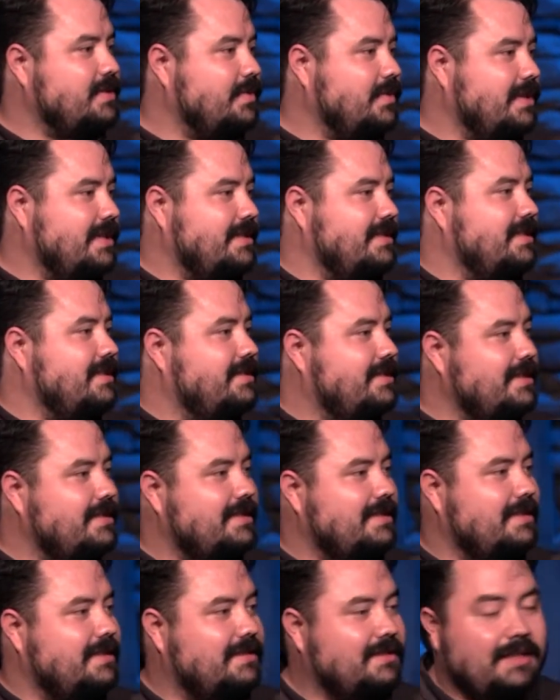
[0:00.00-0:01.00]
you want to see
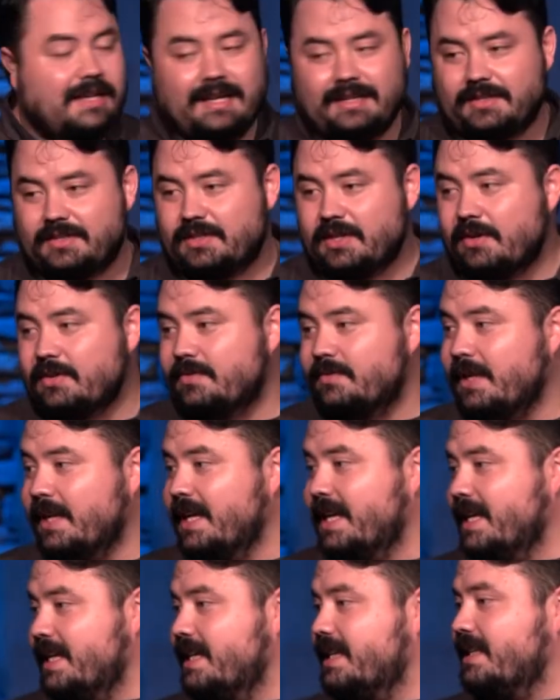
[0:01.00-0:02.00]
Jesus' light shown
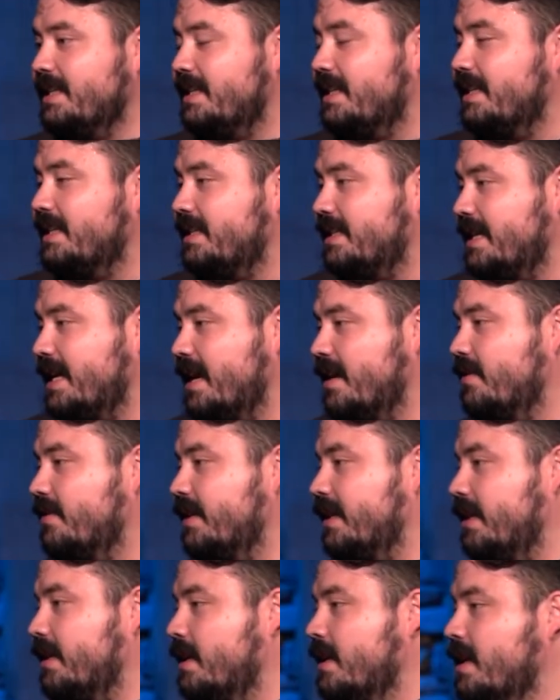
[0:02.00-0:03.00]
in this
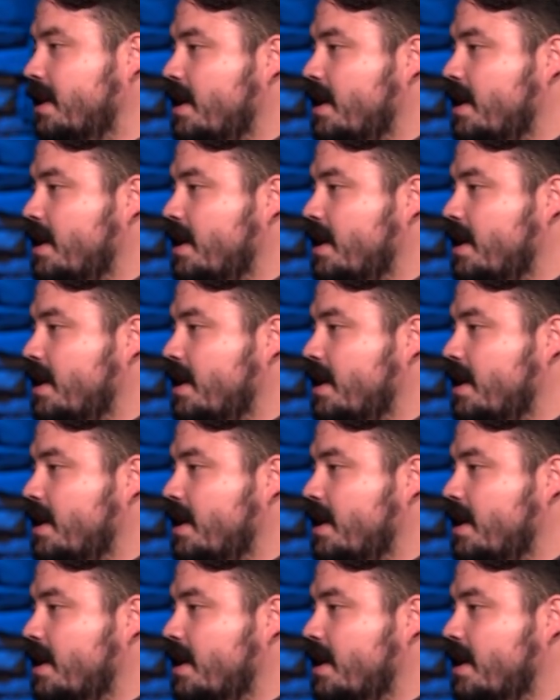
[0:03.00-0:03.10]
county,